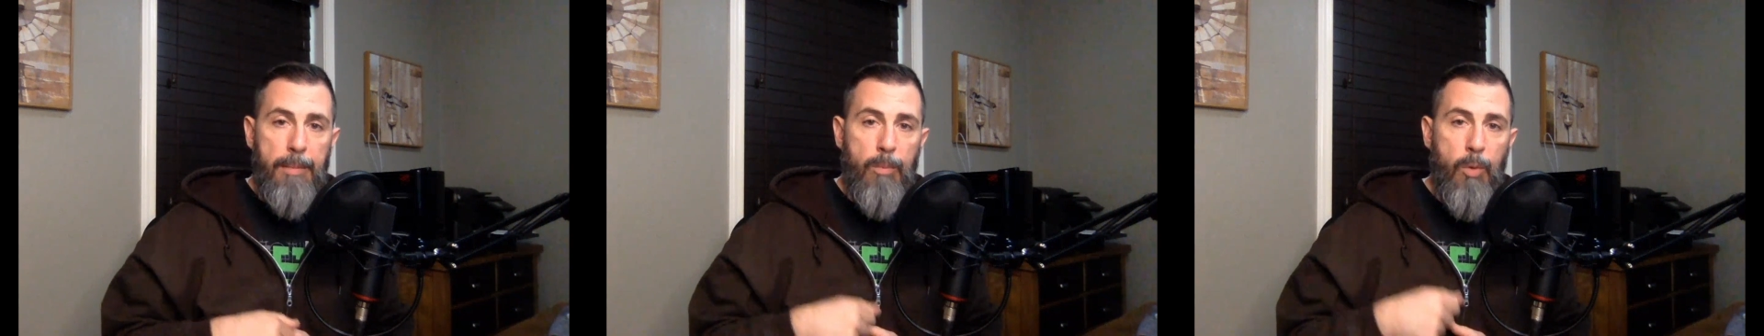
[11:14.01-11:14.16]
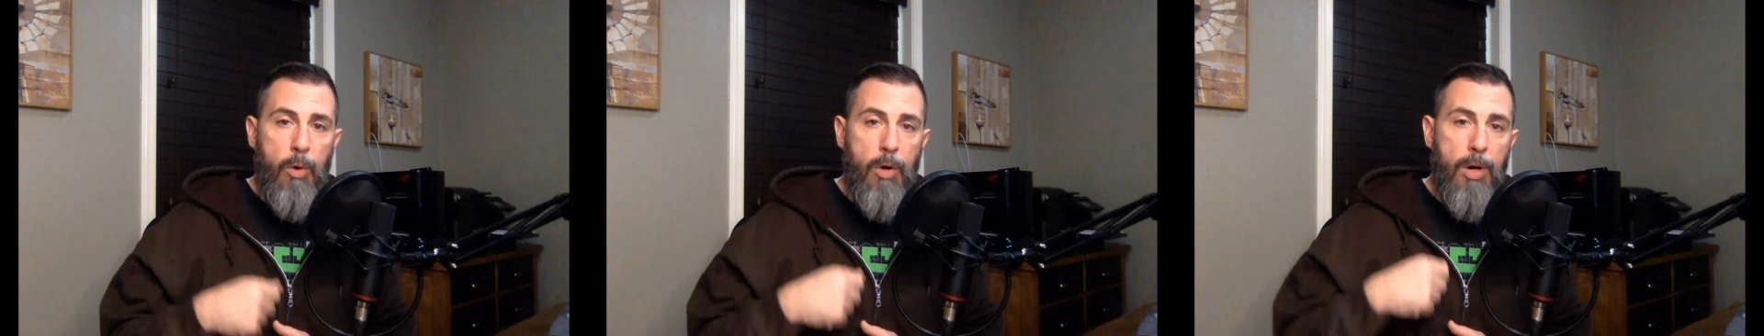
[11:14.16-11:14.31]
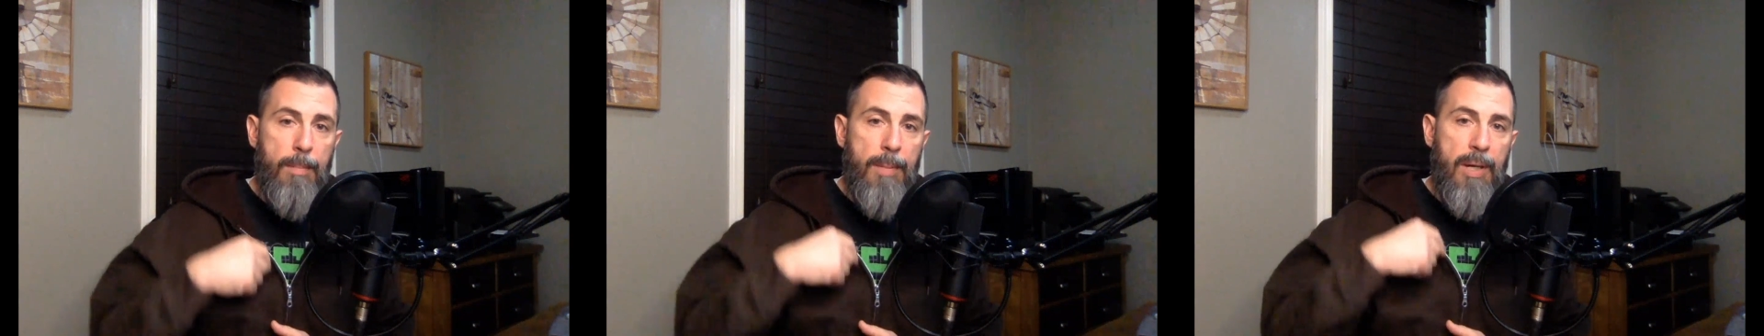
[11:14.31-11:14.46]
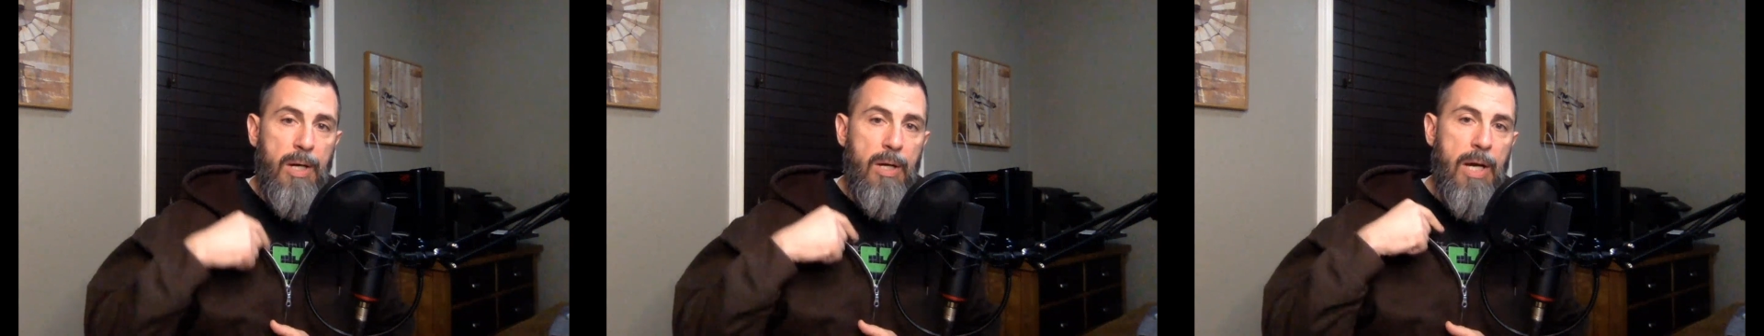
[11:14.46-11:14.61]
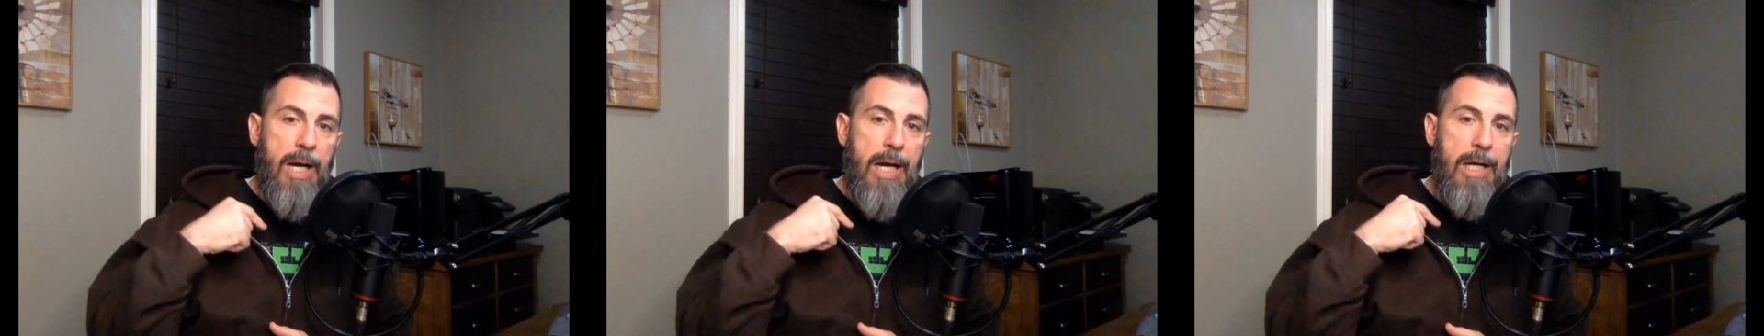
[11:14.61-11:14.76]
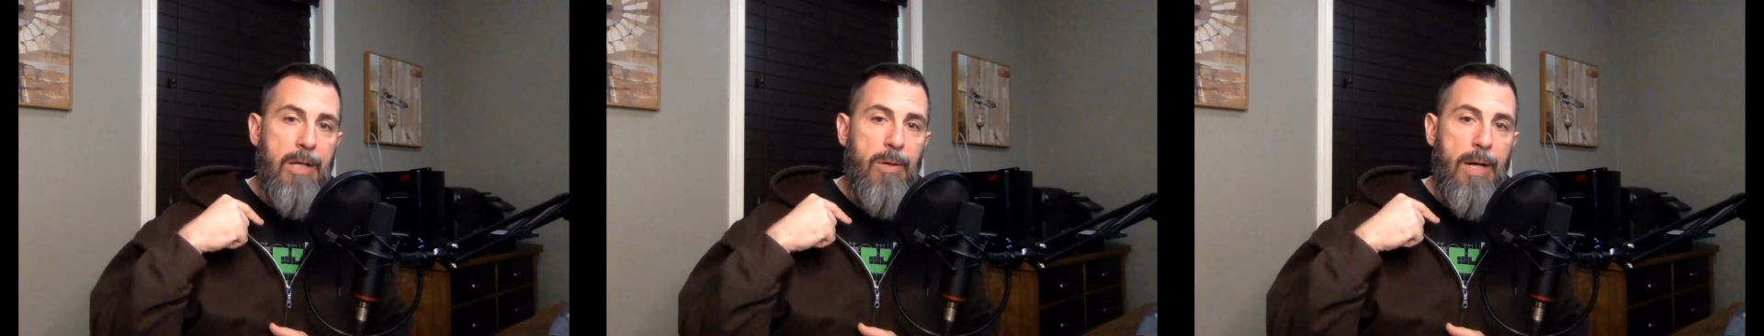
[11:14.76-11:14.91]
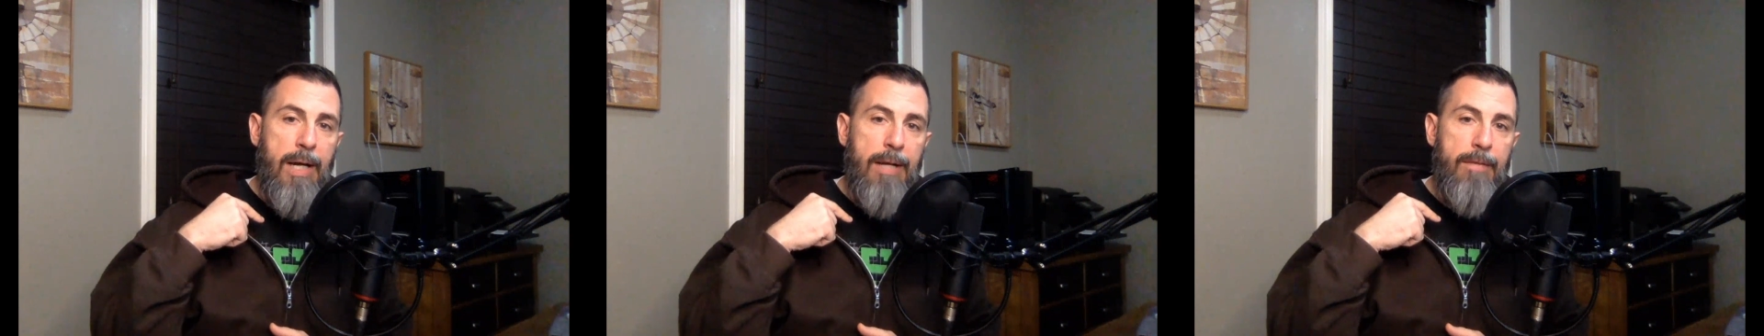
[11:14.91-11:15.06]
bit more about
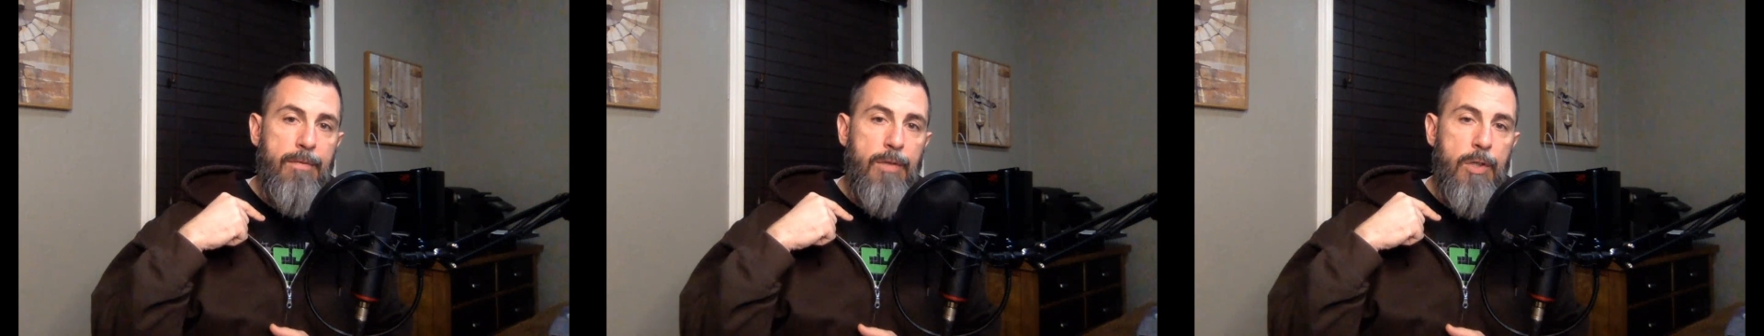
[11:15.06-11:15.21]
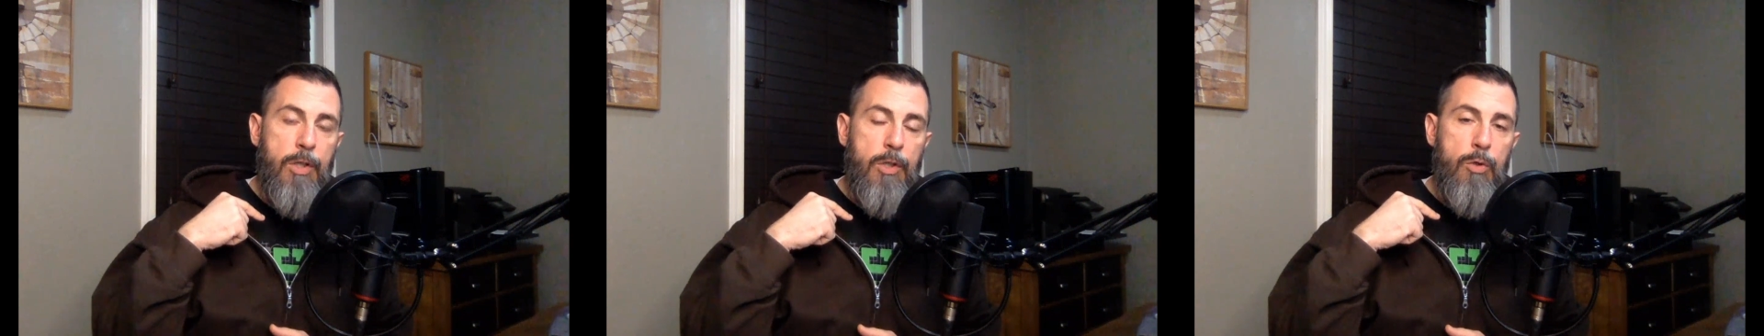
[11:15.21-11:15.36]
how I've